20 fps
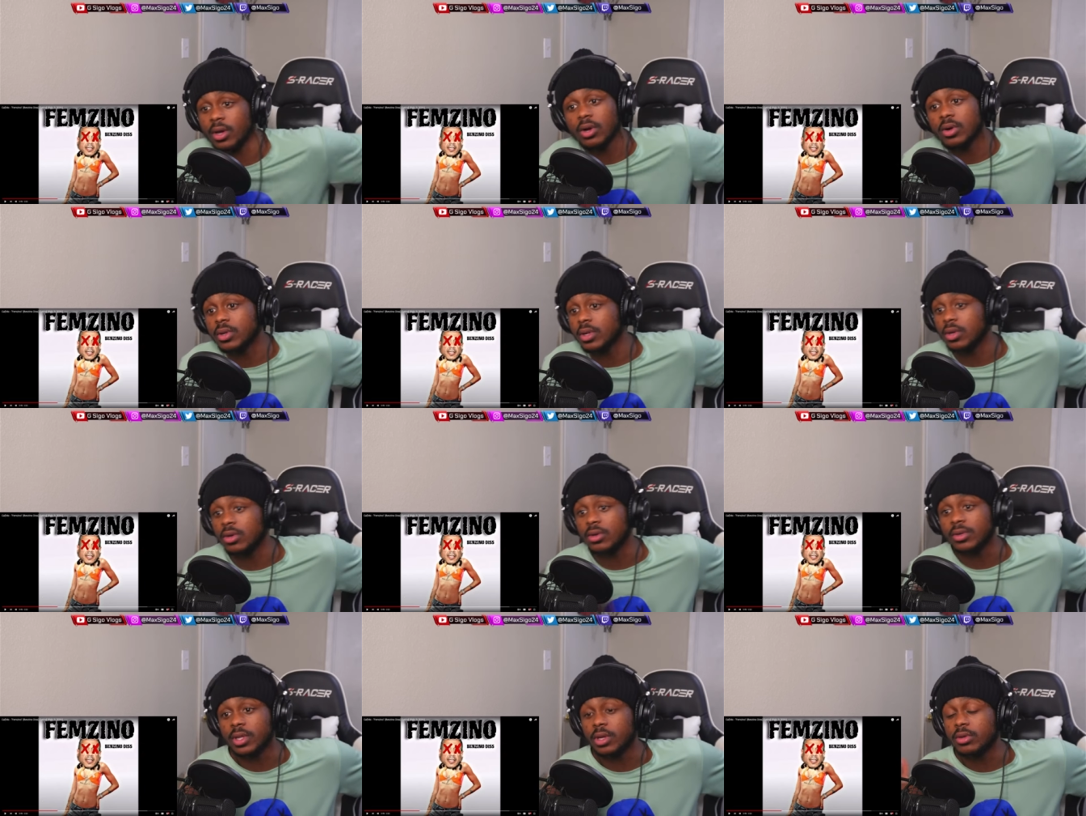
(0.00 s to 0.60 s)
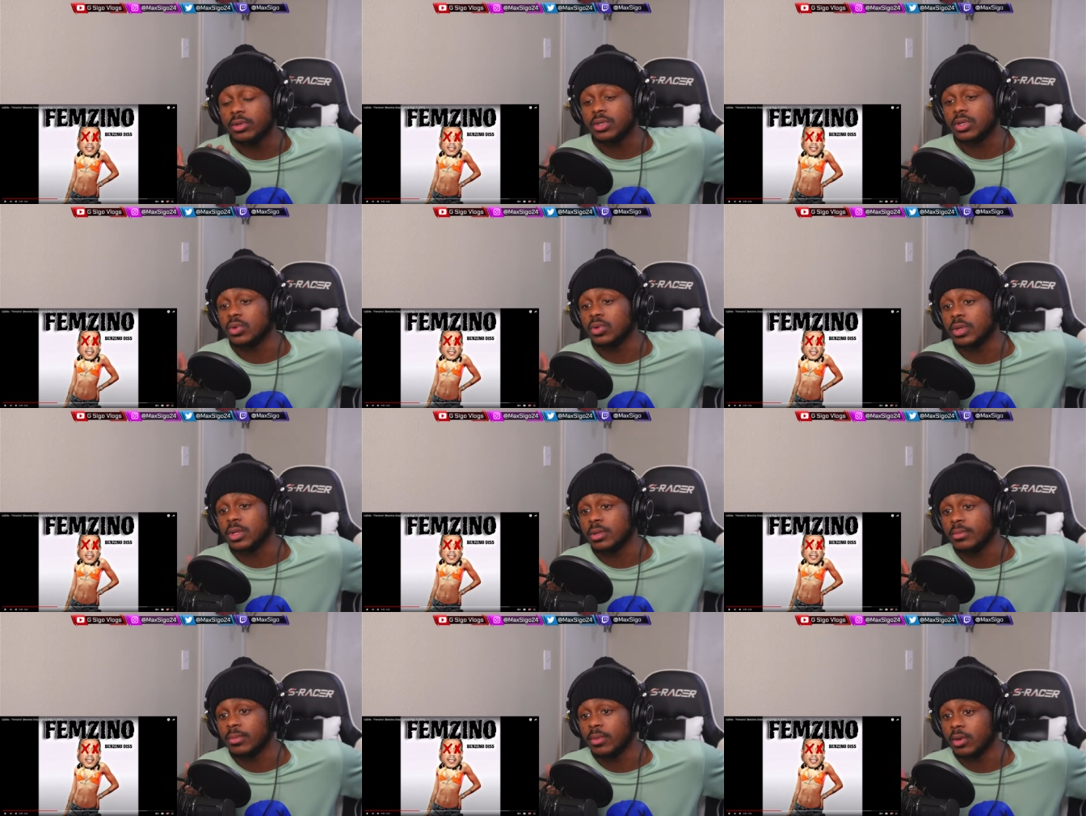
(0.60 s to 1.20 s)
Hold on, don't do
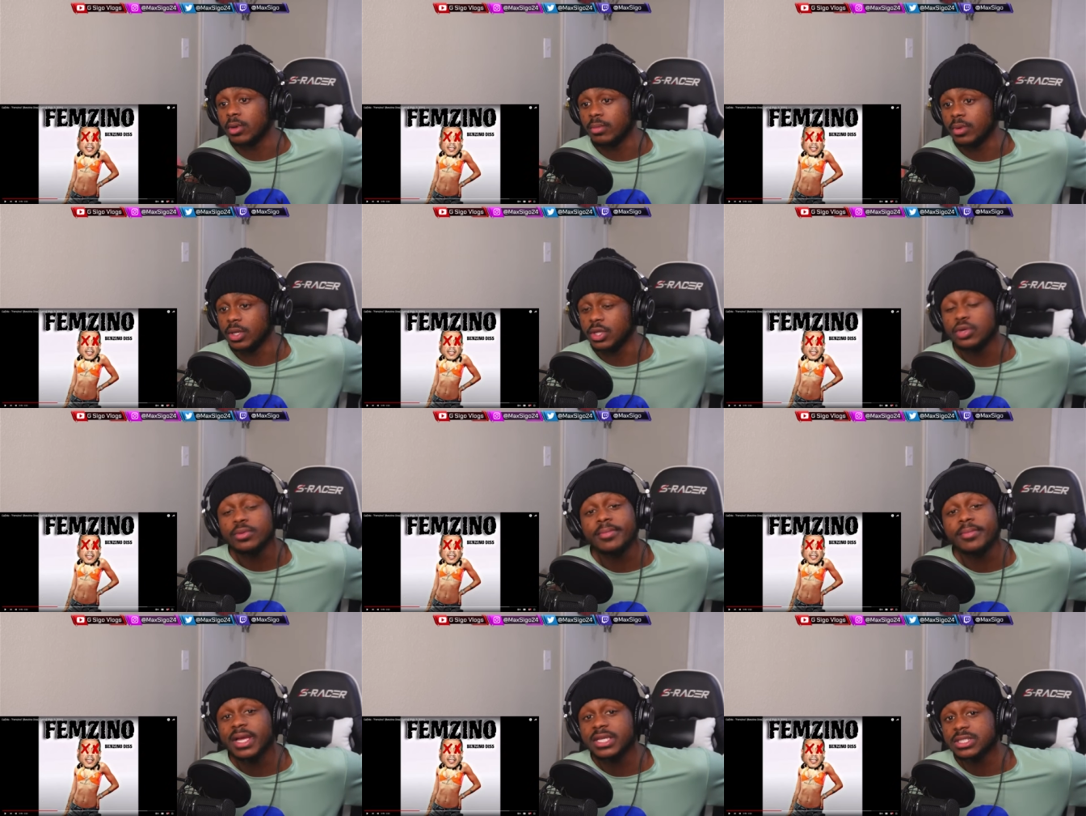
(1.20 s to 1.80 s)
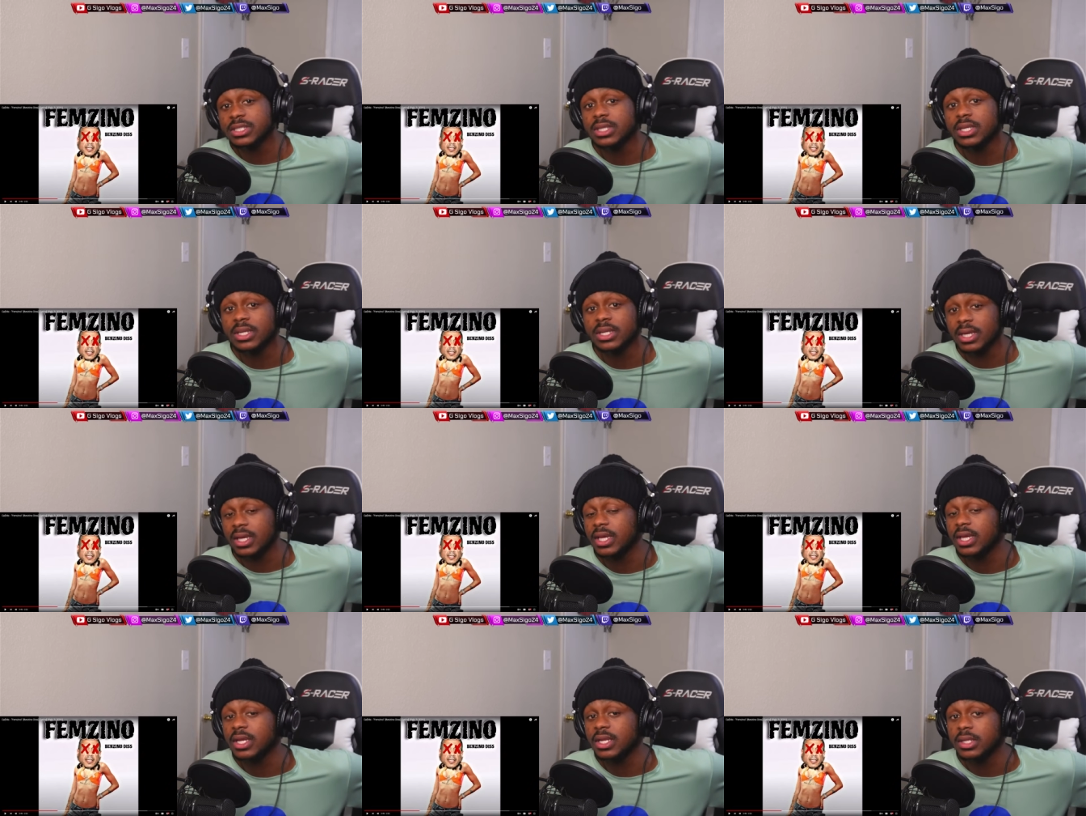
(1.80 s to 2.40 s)
it no more, bro. You mentioning a
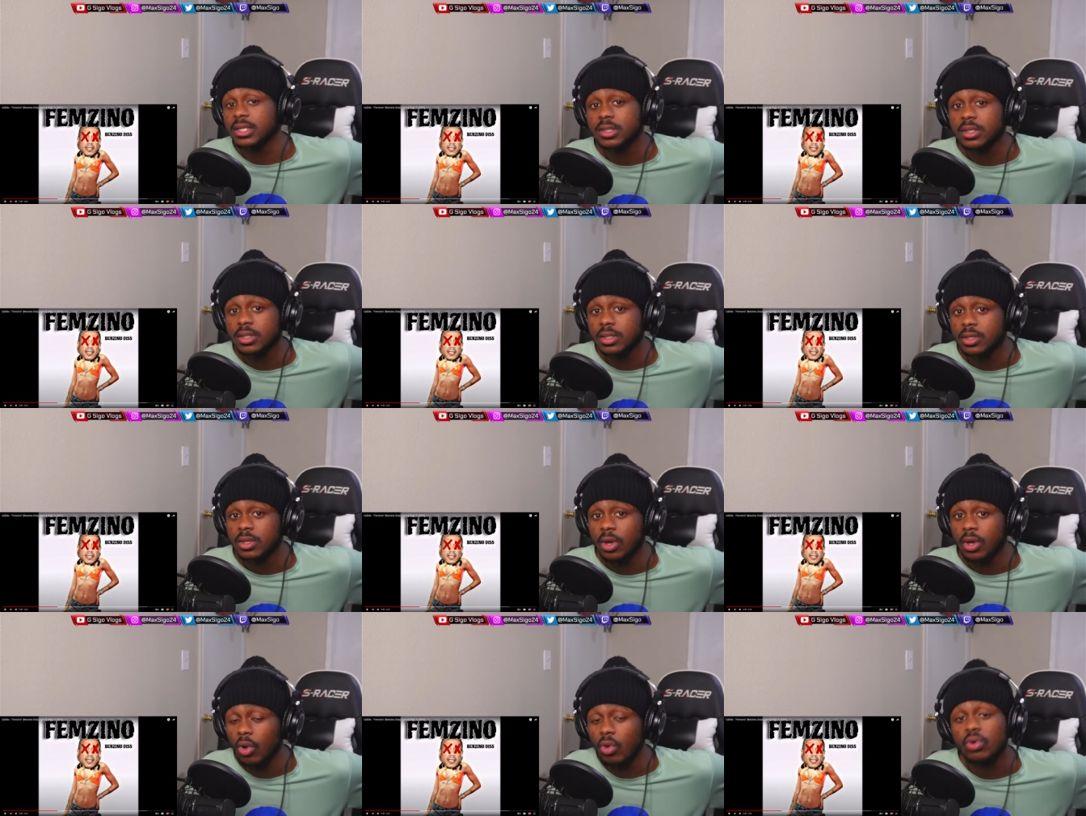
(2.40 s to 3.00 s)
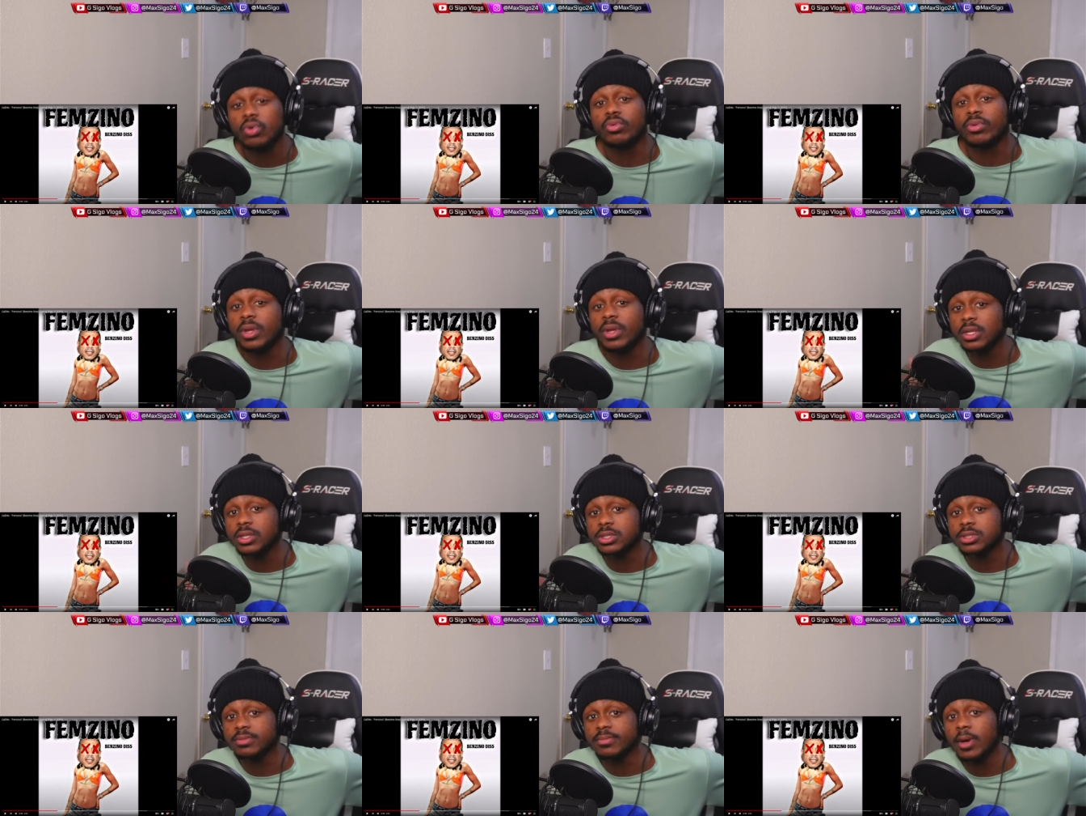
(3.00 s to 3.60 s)
killer who would
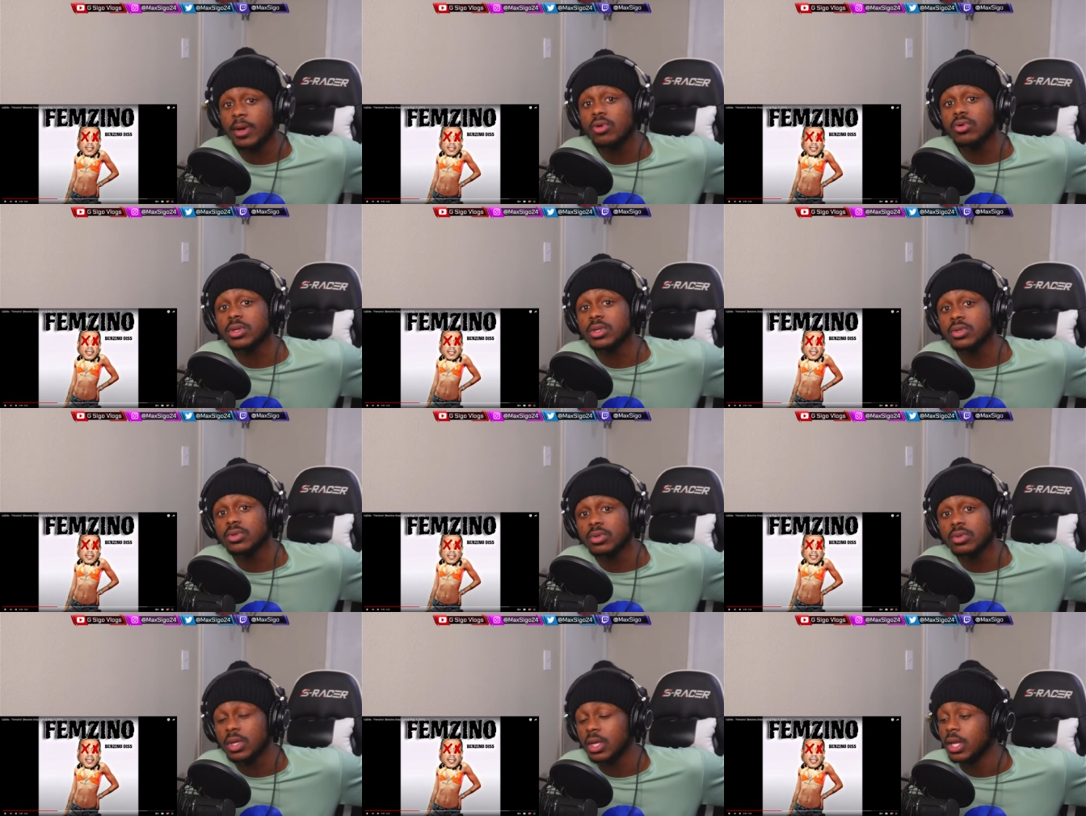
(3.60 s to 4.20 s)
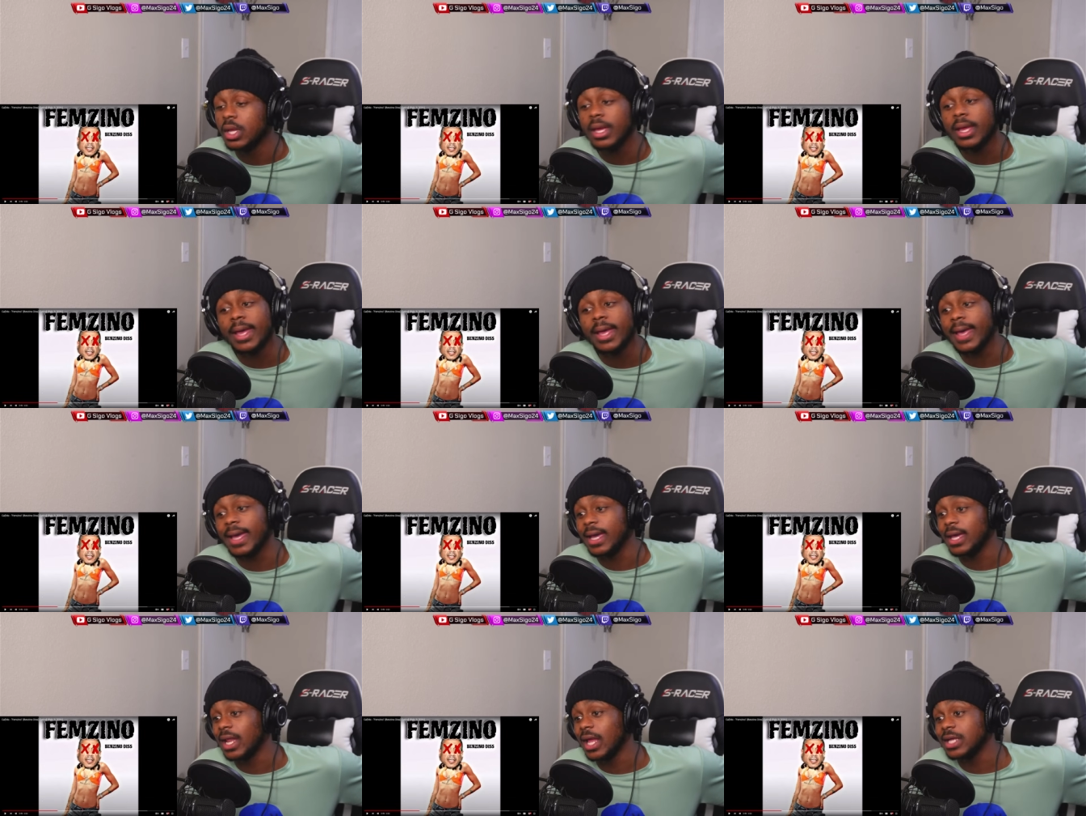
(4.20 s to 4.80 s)
really smoke you?
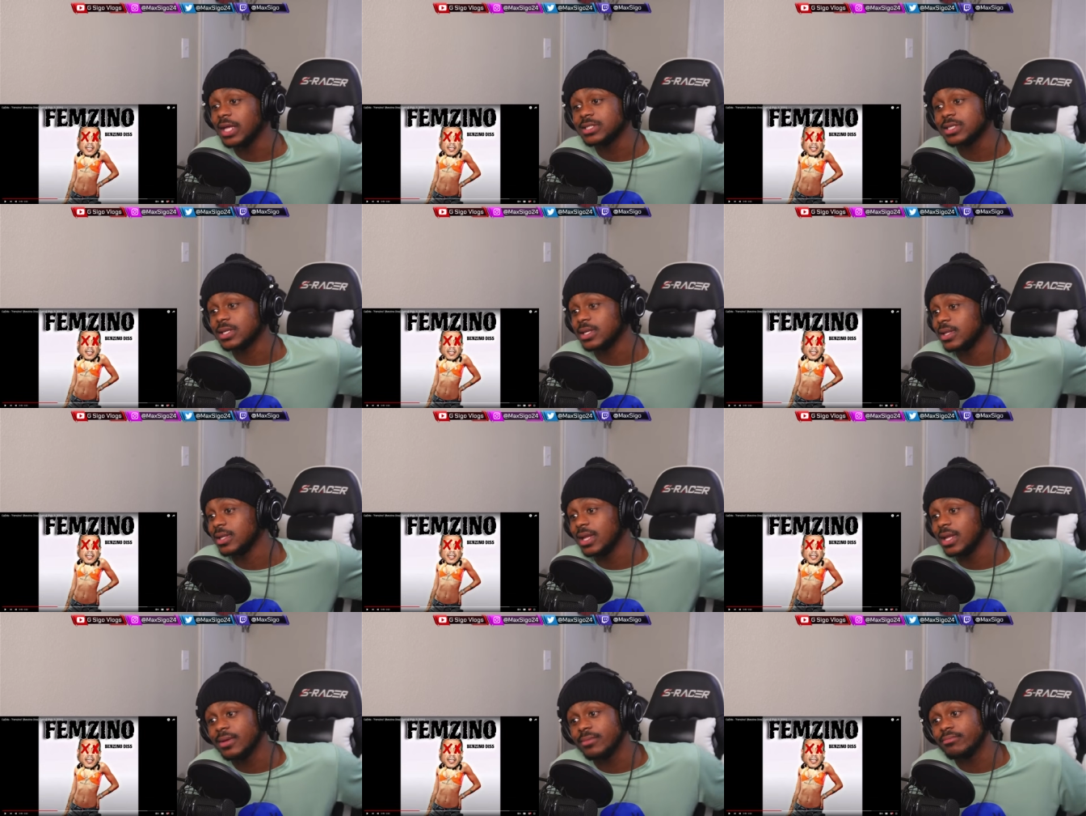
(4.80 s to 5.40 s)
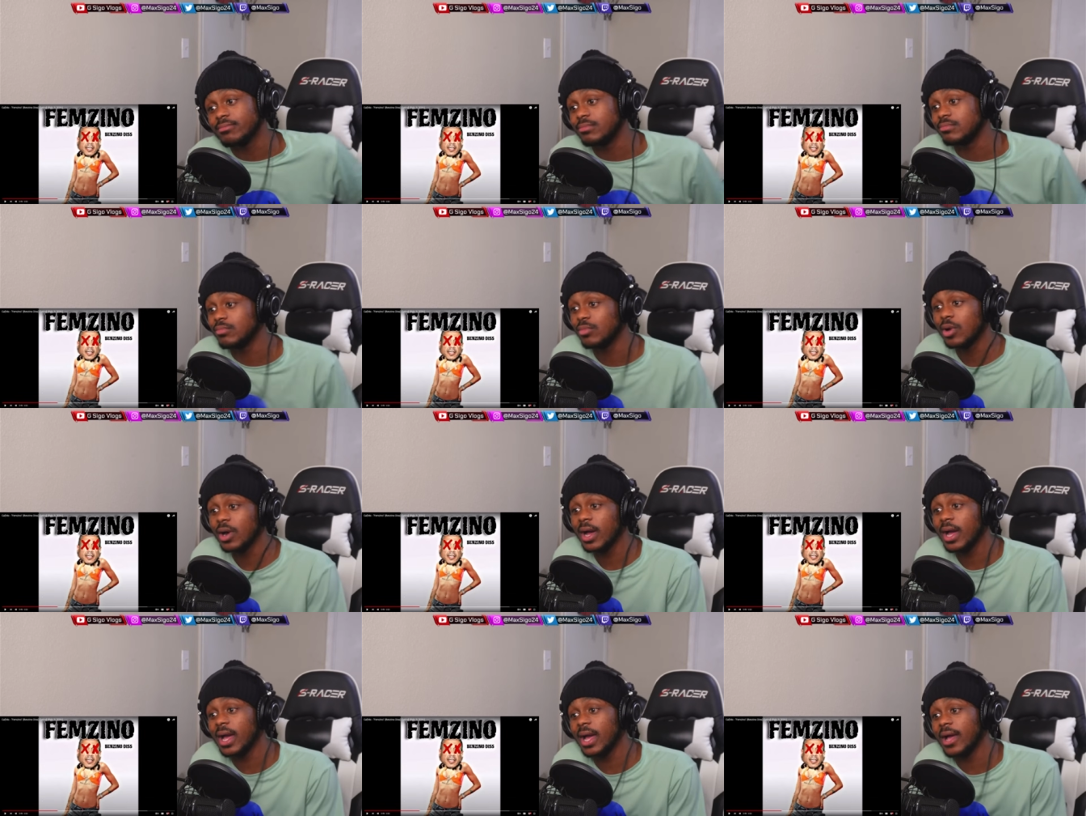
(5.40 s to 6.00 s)
Hey, that's a that
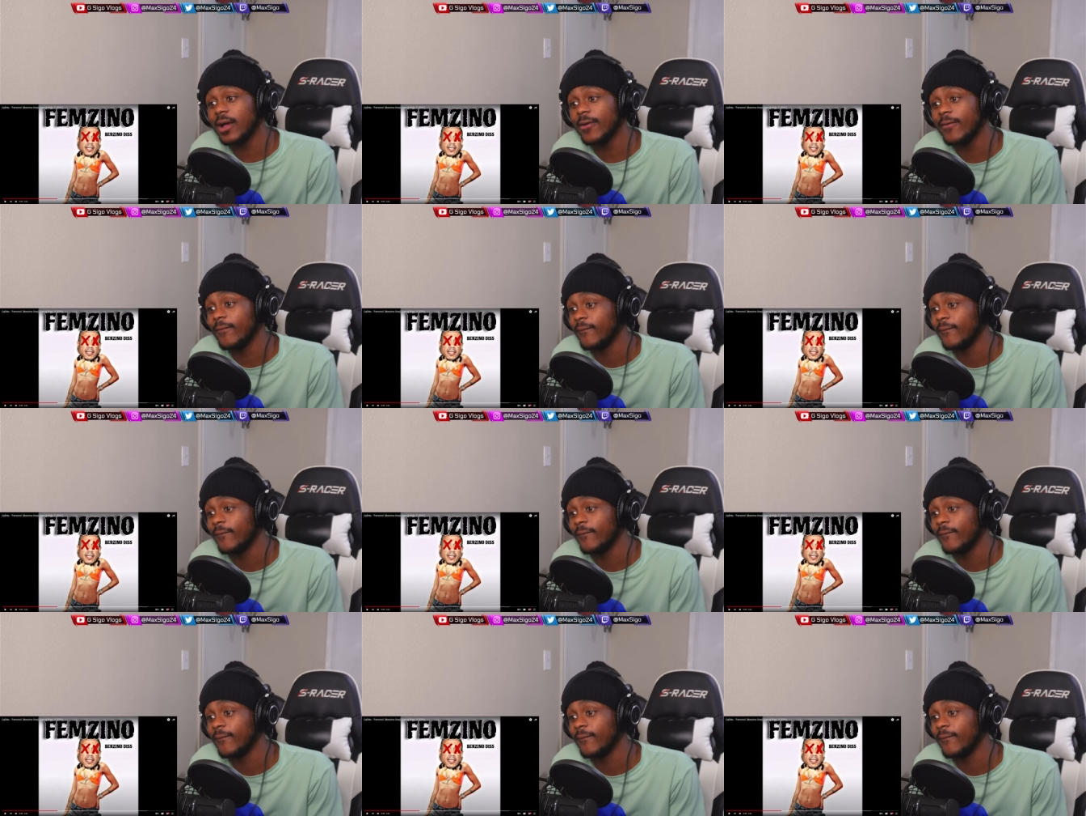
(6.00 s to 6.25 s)
boy.